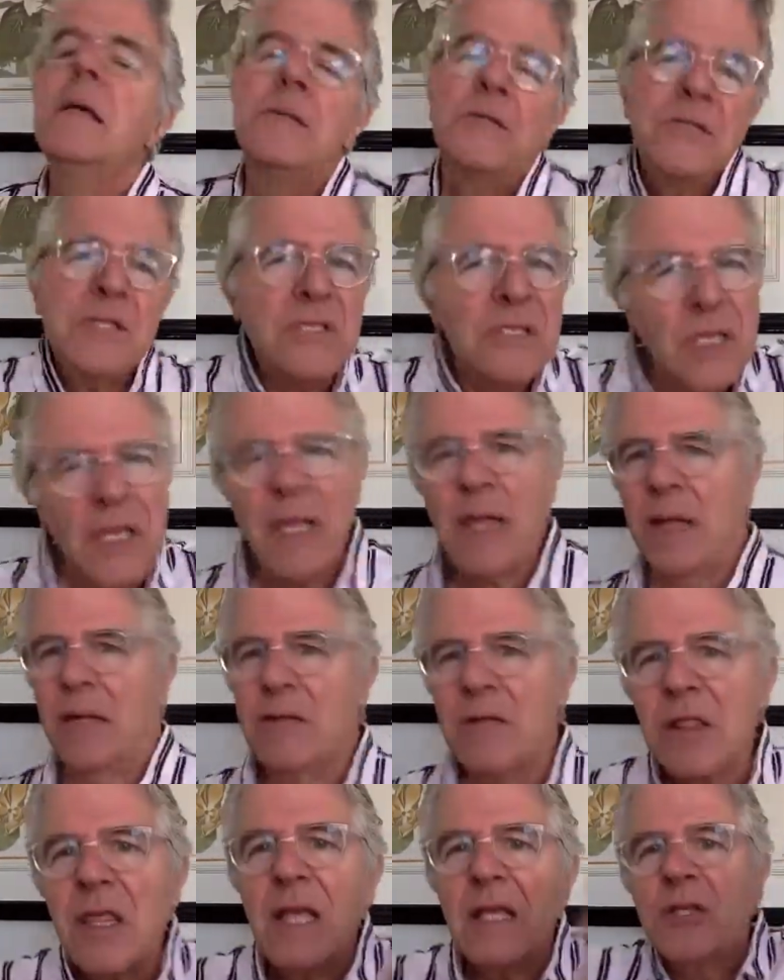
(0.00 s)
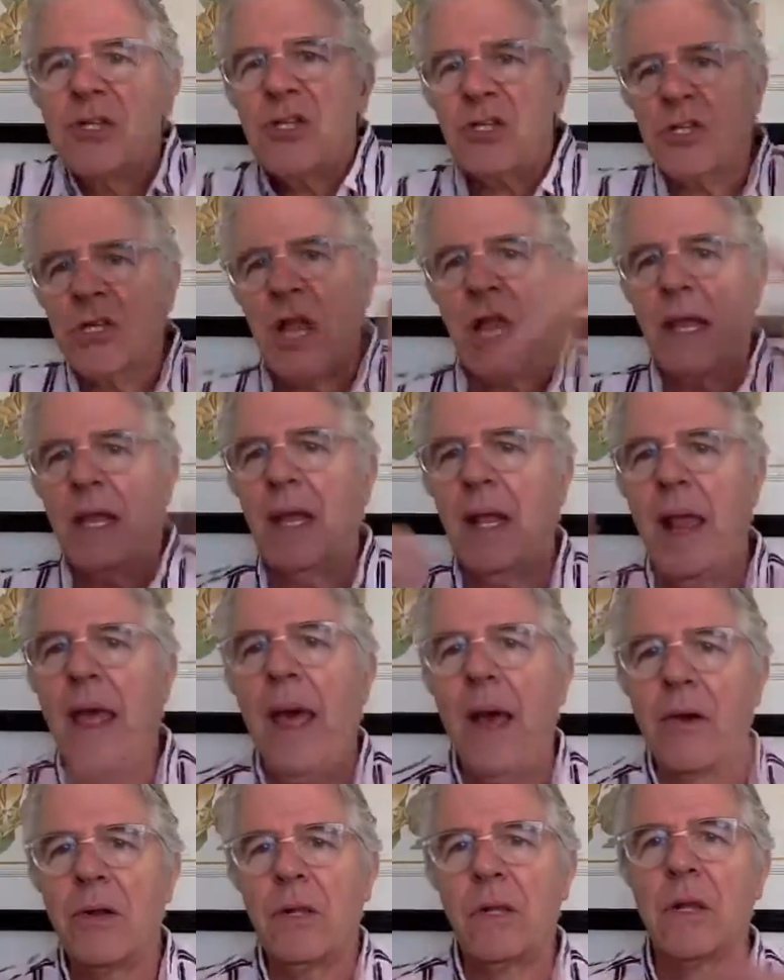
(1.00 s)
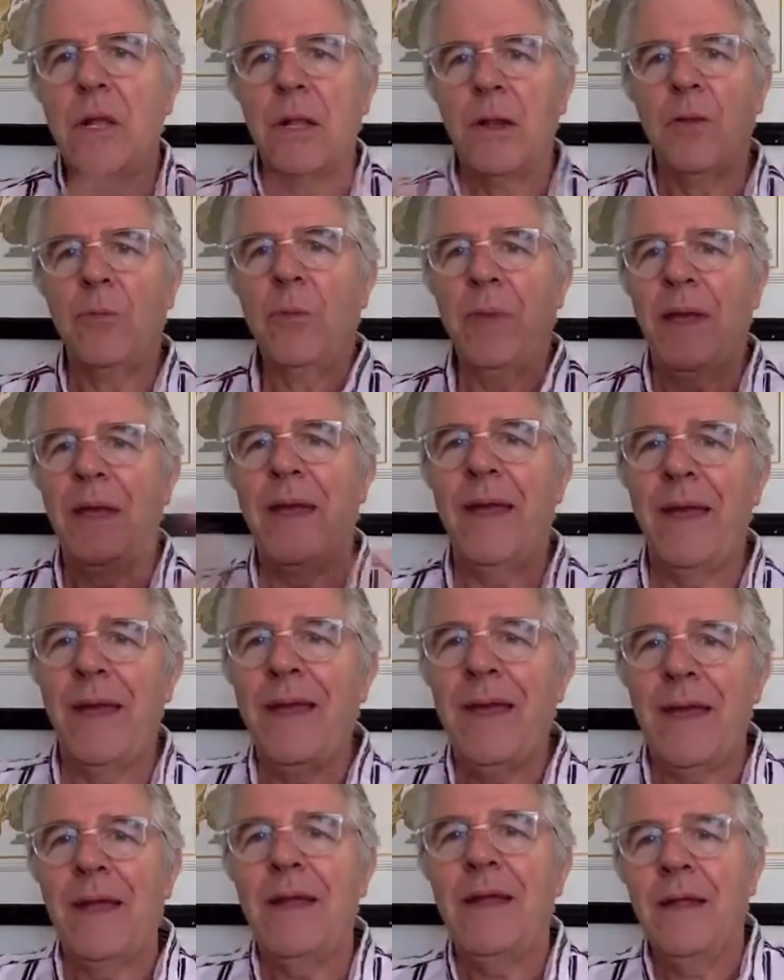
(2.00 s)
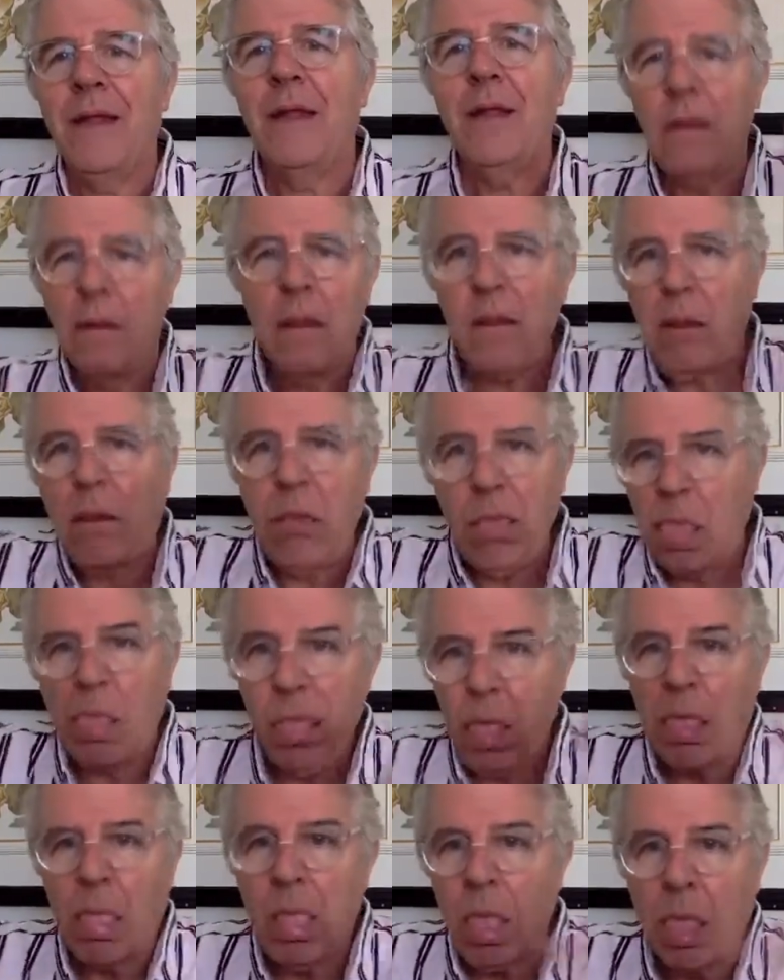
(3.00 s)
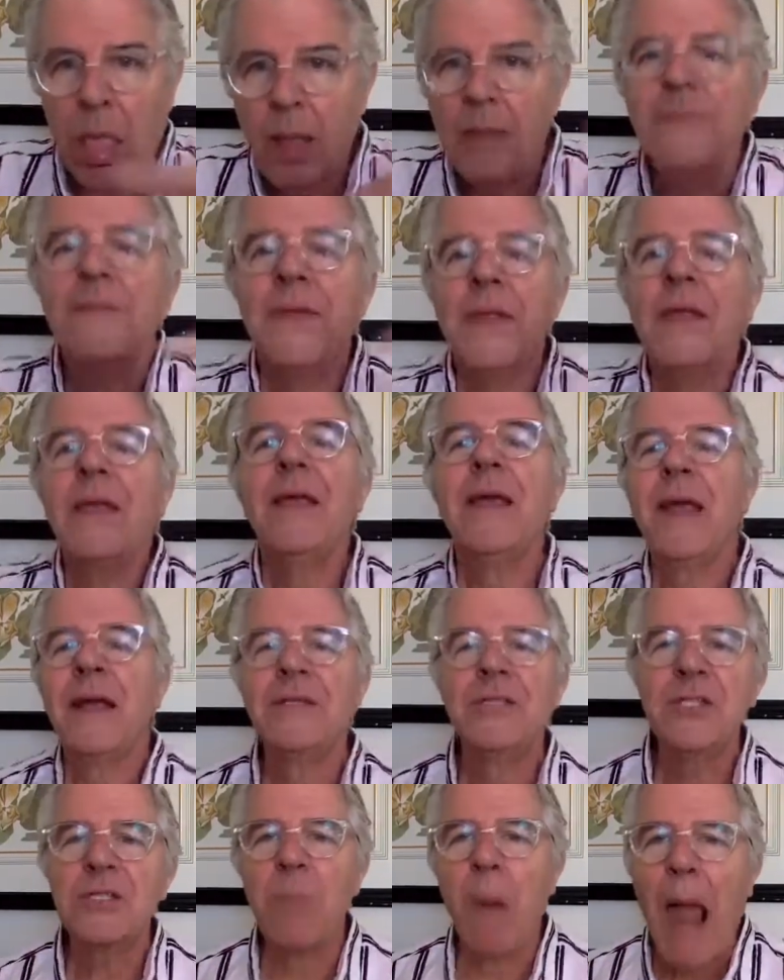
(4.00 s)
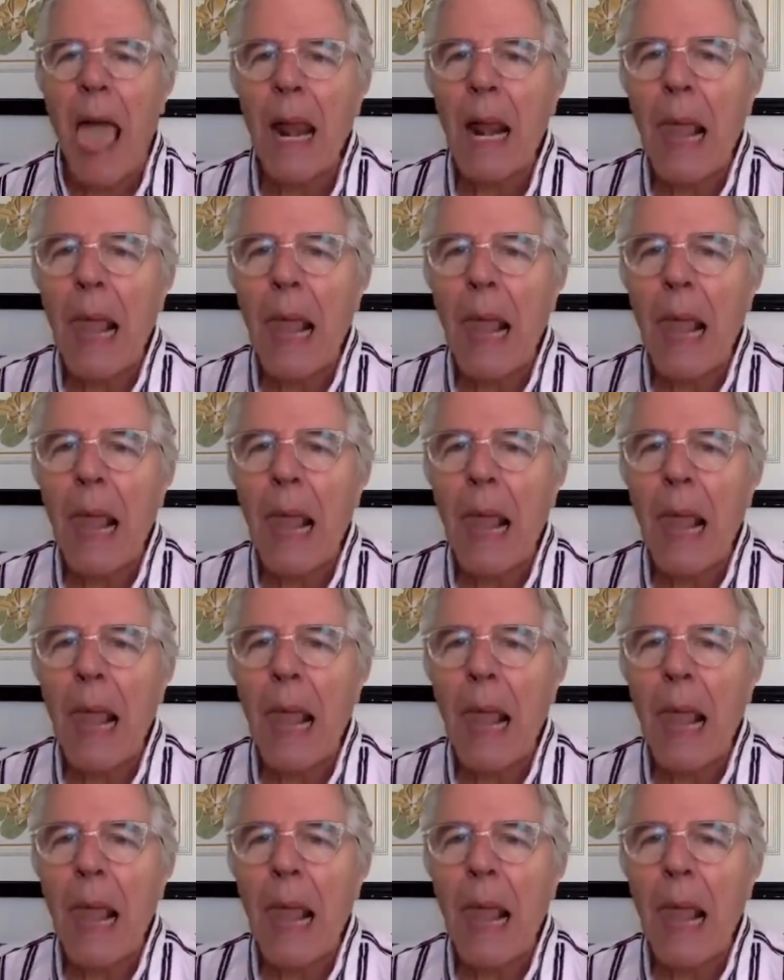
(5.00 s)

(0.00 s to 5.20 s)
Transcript: just get things shaken out a little bit, and just do